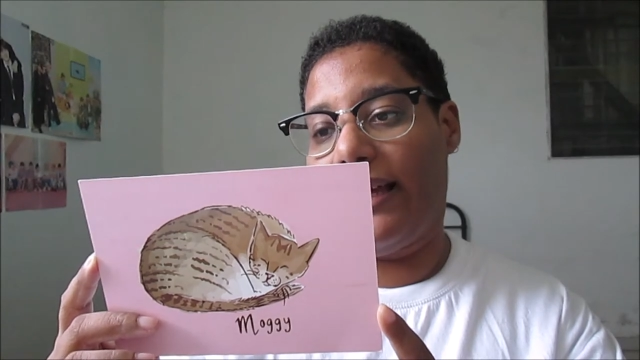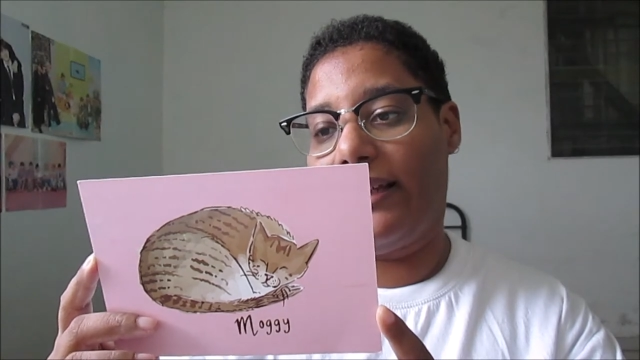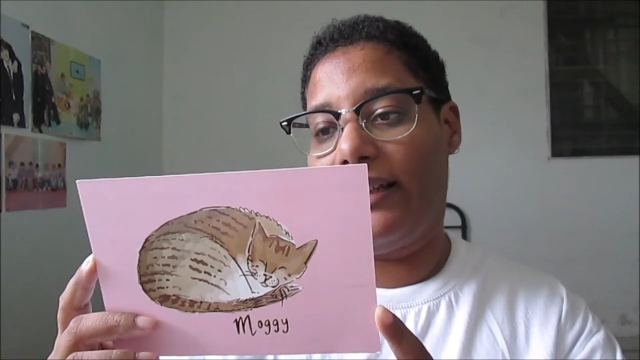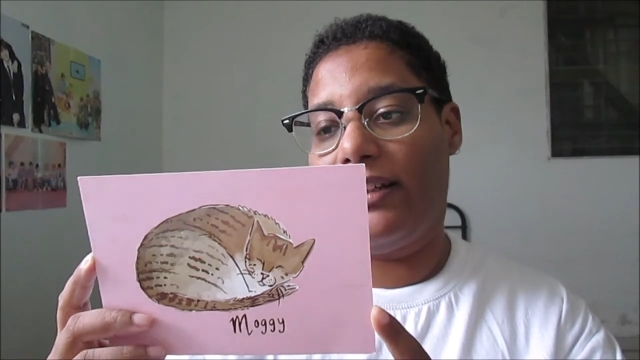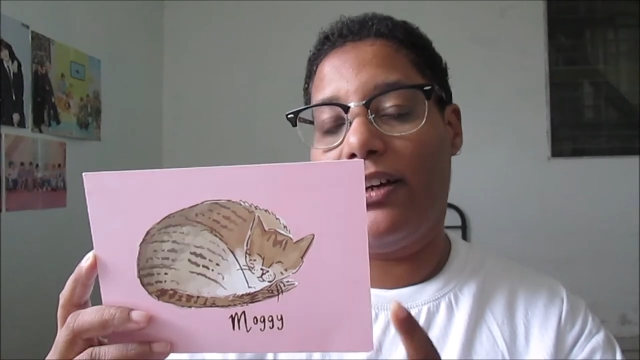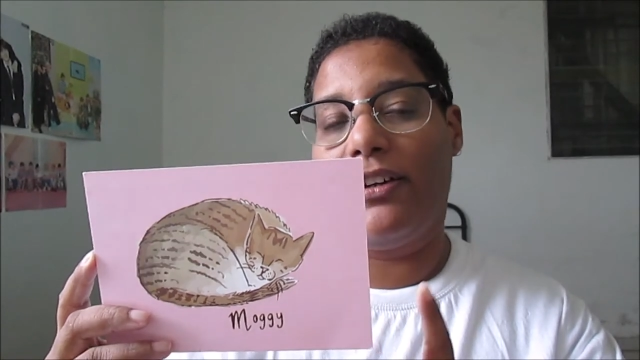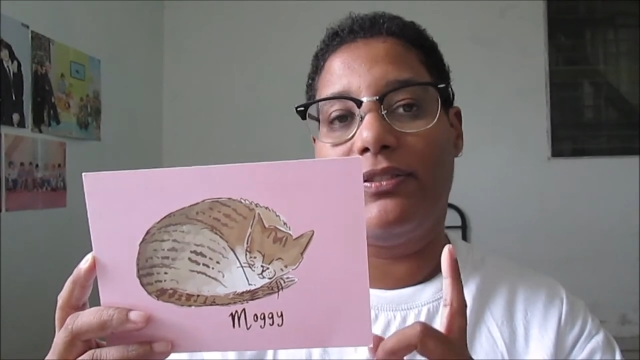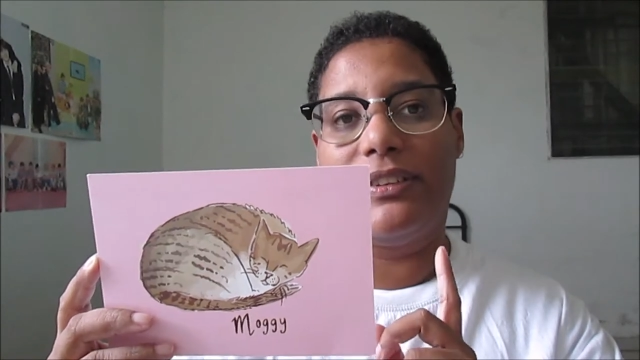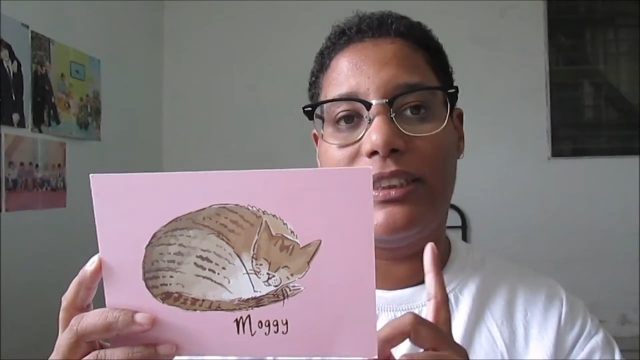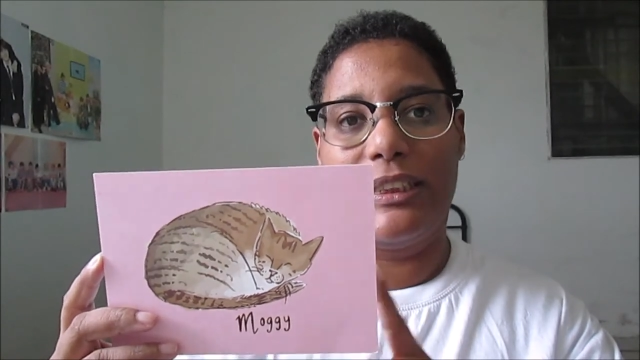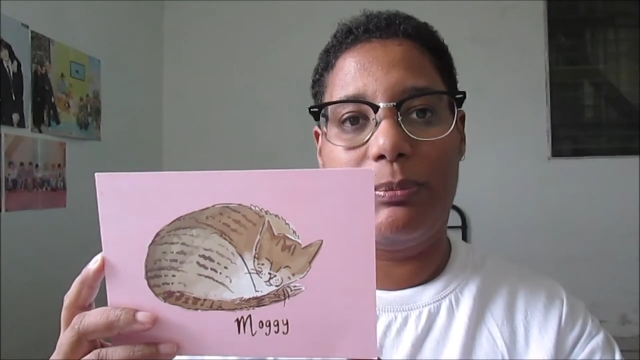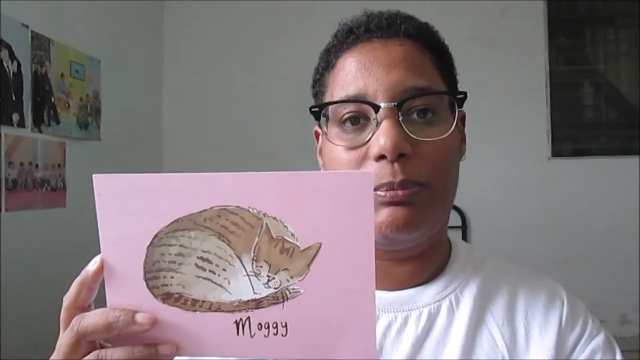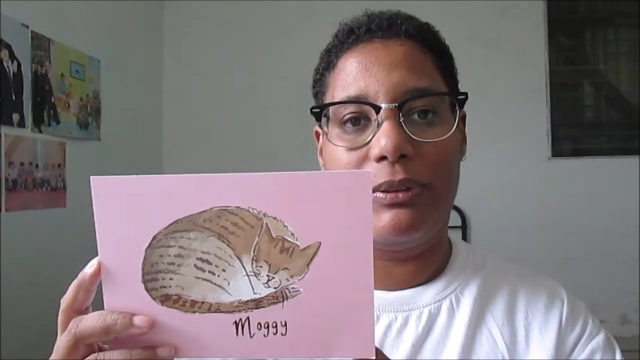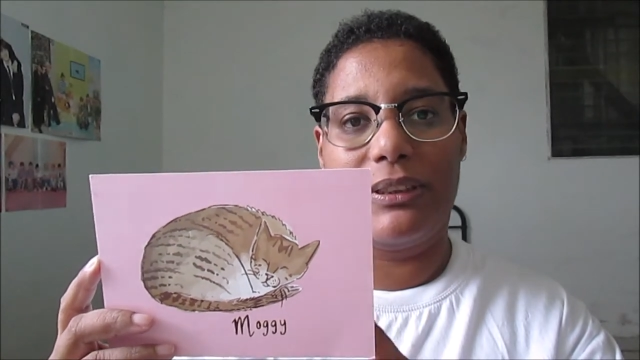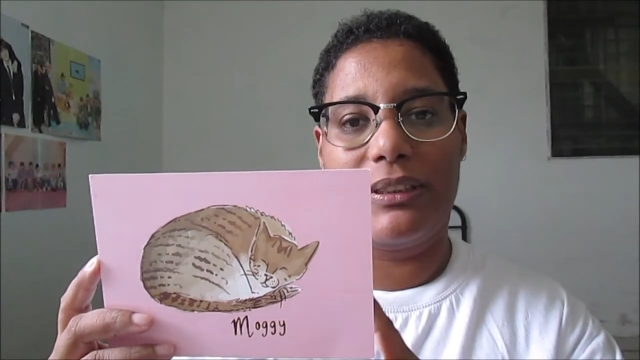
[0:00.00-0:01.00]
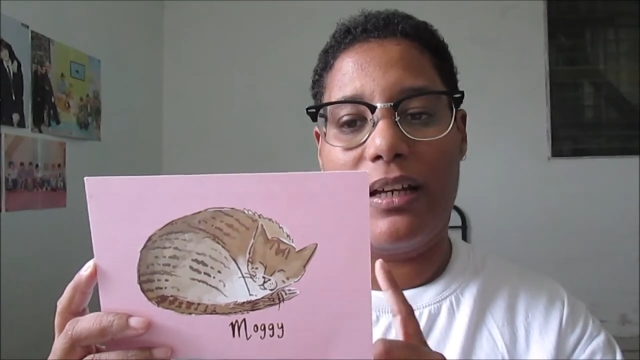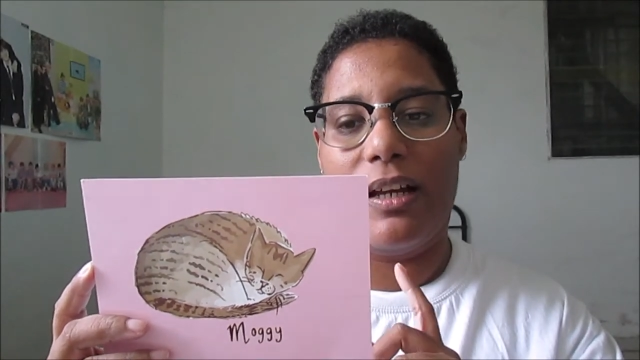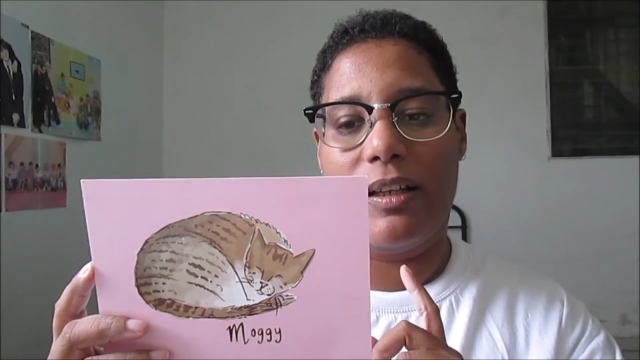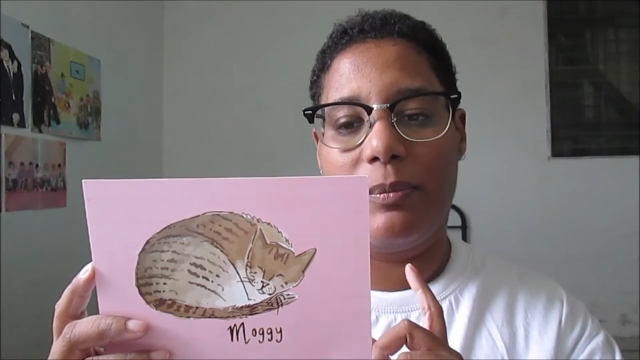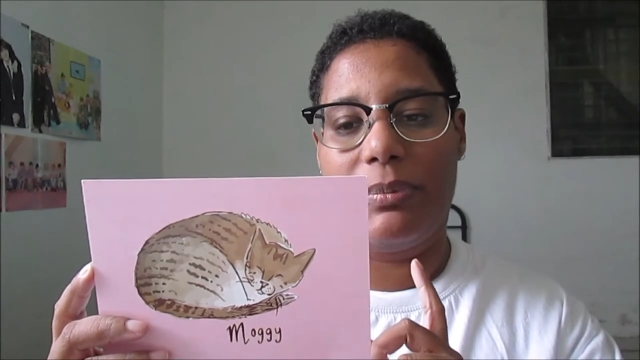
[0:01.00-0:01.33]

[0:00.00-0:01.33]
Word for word: love this postcard